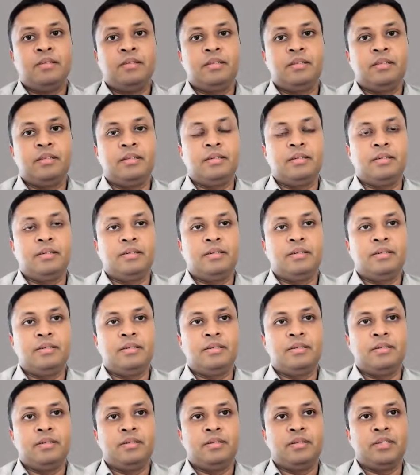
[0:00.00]
the
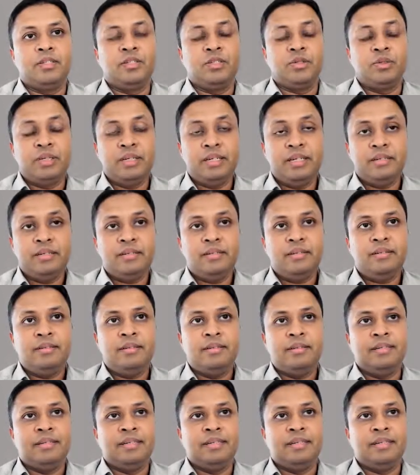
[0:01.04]
union,